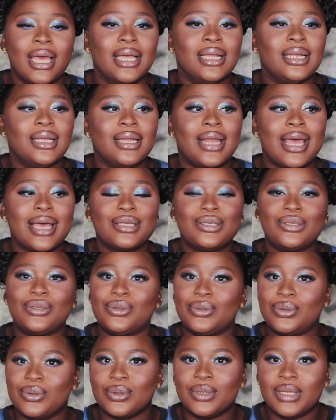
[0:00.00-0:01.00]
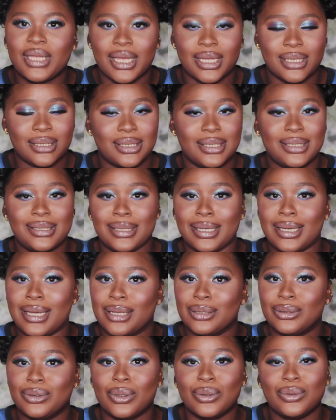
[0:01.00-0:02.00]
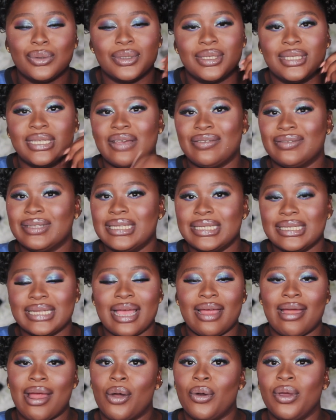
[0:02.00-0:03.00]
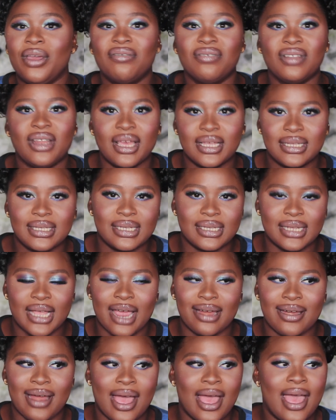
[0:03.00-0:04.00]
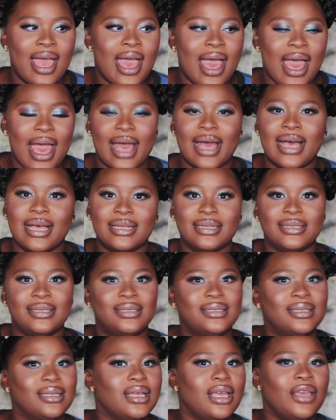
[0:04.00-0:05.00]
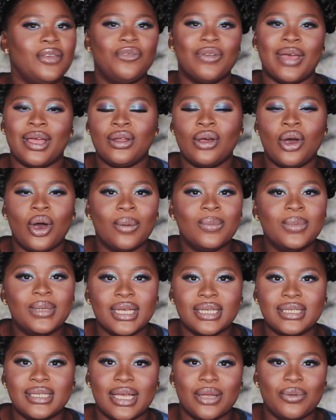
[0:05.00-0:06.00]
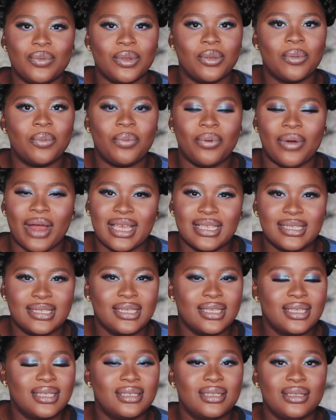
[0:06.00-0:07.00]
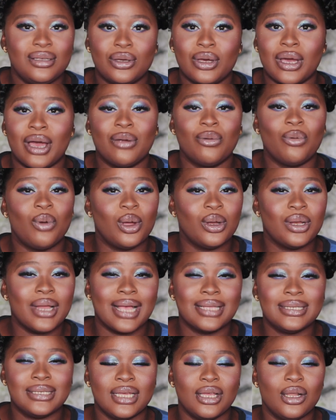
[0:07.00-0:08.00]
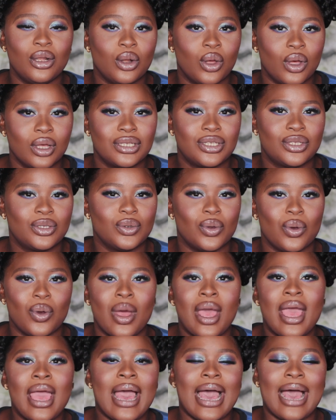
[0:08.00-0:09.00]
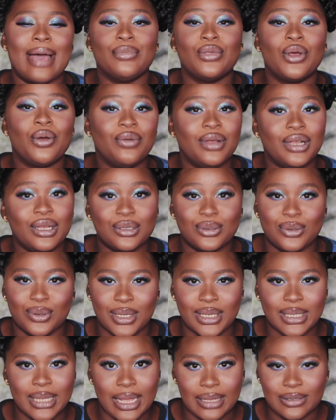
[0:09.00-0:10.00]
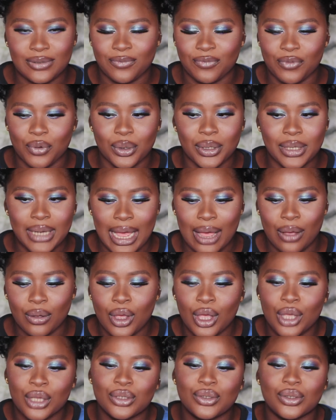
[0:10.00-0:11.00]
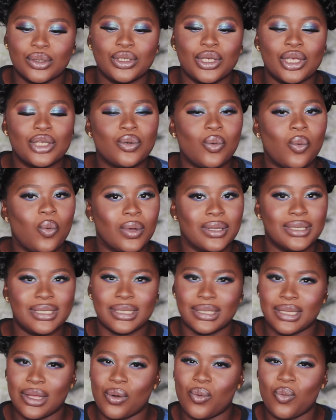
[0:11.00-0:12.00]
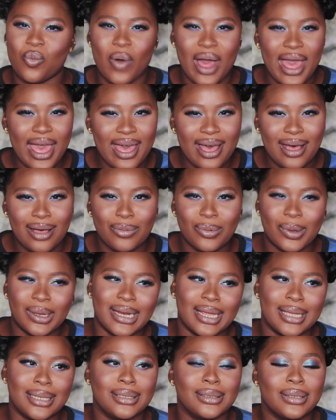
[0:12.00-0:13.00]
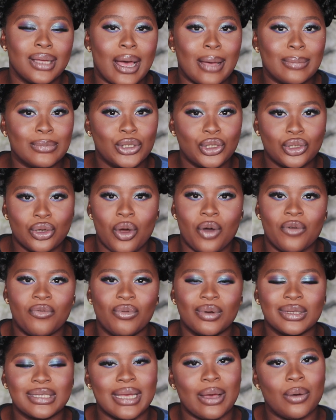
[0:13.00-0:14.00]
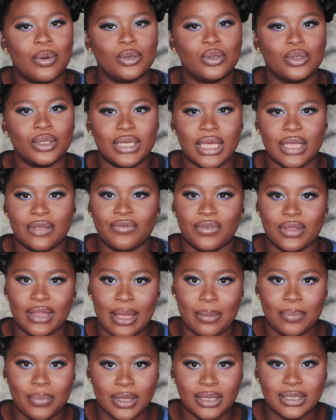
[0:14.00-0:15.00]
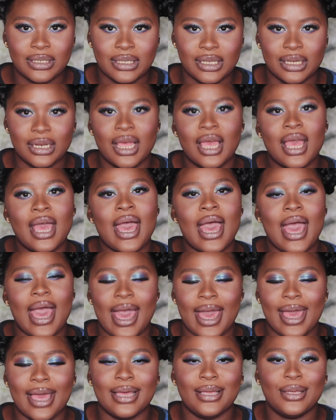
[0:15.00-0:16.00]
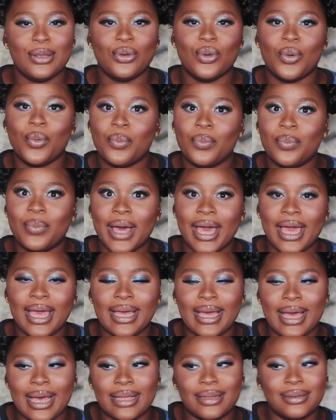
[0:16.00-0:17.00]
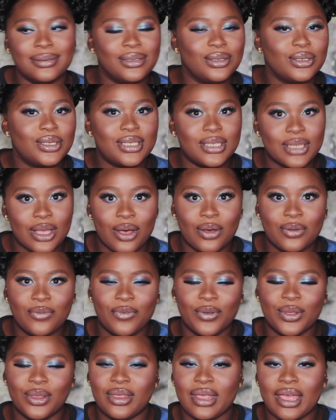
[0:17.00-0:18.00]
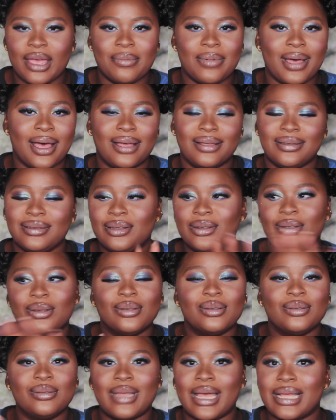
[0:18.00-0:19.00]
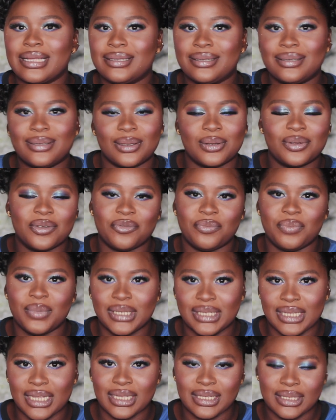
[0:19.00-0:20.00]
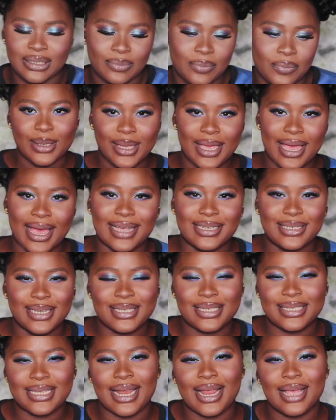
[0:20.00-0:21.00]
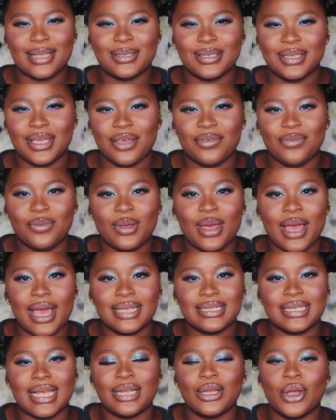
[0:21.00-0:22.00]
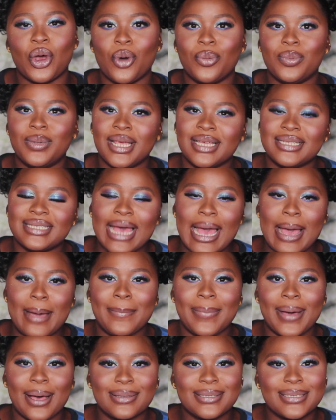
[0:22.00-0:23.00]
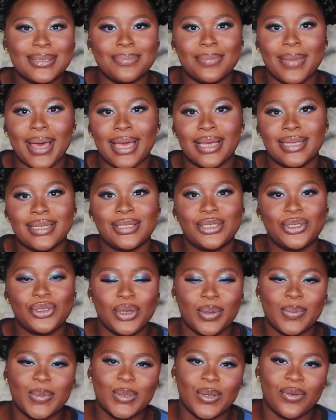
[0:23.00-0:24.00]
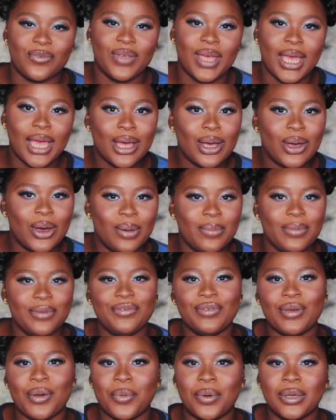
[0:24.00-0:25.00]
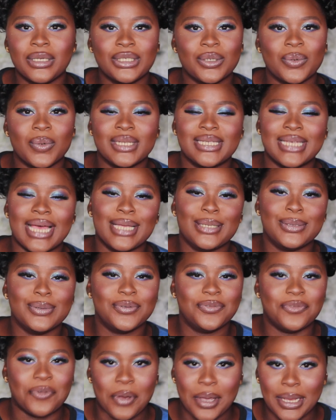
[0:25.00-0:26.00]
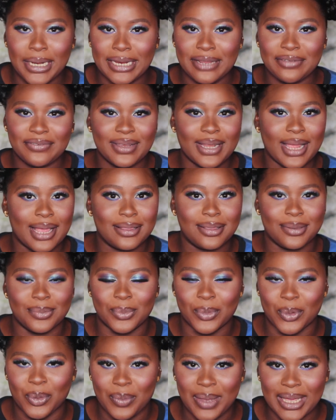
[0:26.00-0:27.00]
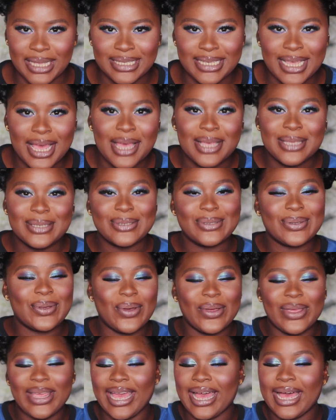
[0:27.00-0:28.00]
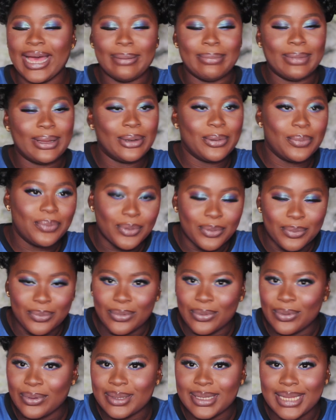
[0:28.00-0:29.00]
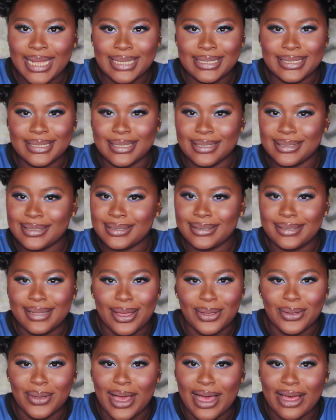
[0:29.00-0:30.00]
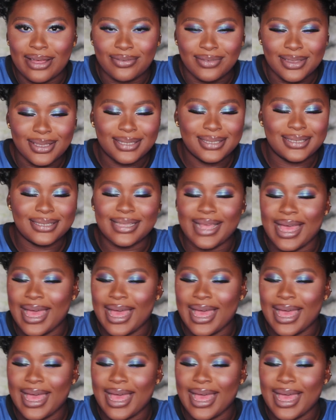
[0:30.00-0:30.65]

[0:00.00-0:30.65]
In the next 2 days, this thing can turn to 70 naira or even 80 naira. And if you are not updated with prices, you can run at a loss. So I'm not really doing that for now. So just once in a while, when I'm sure of what I want to get for that person, I, you know, buy and sell for them, and, you know, that sort of business. So yeah, I just decided to give you guys an update about my streams of income, if you're wondering what I do for a living at the moment. So yeah, I'm an open book. That's it. There you have it.